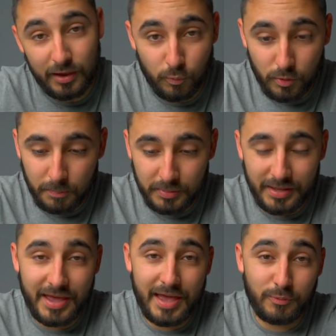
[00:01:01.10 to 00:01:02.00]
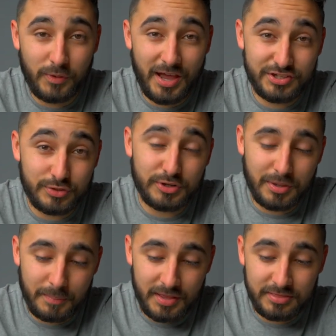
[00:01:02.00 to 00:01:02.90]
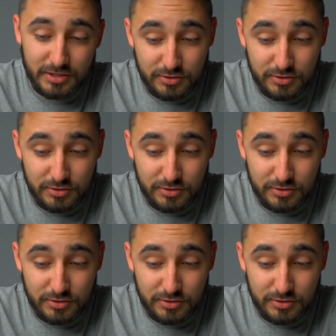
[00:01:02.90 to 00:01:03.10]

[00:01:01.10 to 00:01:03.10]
a whoop. And we actually recommend that